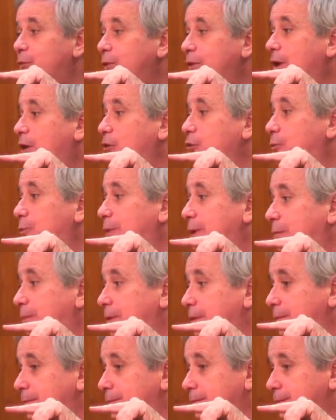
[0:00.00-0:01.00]
without people,
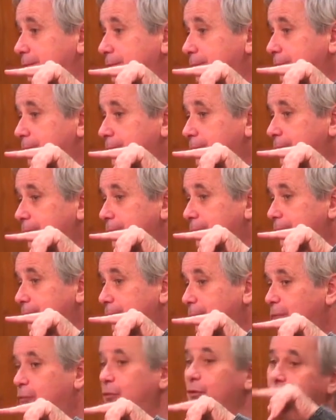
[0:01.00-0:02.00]

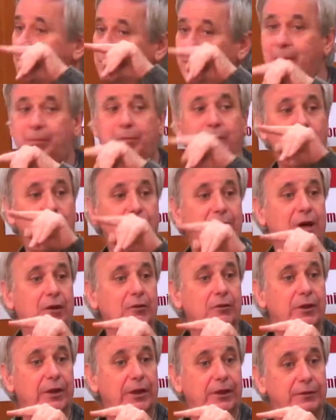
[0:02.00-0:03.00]
for the people
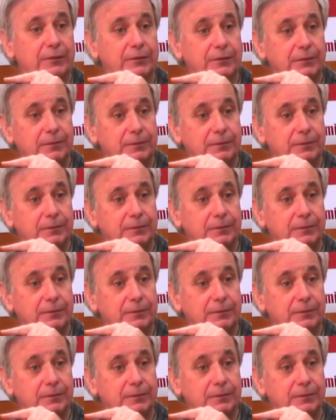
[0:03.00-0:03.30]
without land.